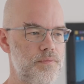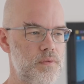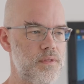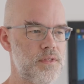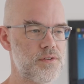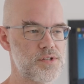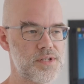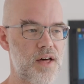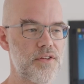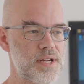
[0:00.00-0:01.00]
There's
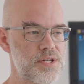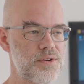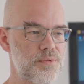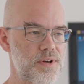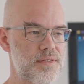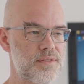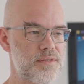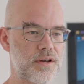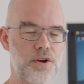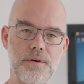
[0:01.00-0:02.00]
another issue with the
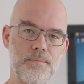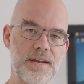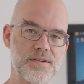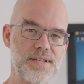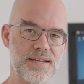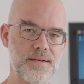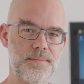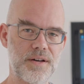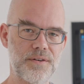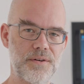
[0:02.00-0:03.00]
current Blender's data
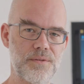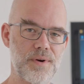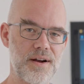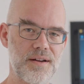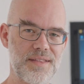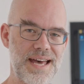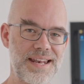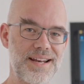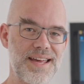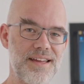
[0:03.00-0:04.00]
model, where the
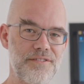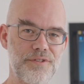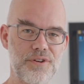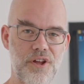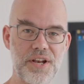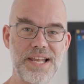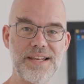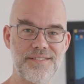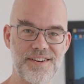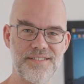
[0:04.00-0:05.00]
NLA for
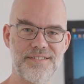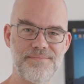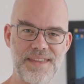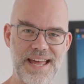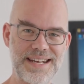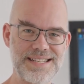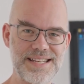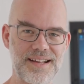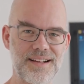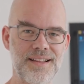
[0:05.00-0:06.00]
nonlinear
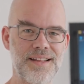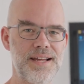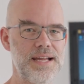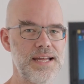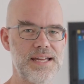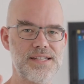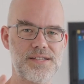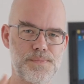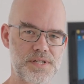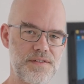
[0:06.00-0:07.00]
editing is
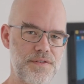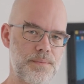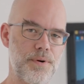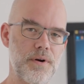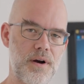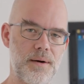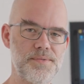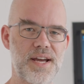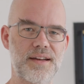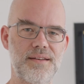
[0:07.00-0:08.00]
specific per
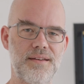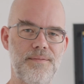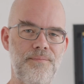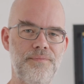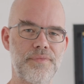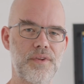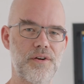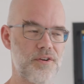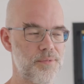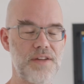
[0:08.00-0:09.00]
object,
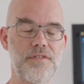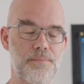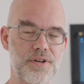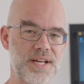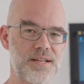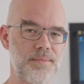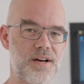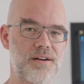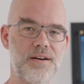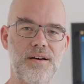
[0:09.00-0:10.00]
or even per data block.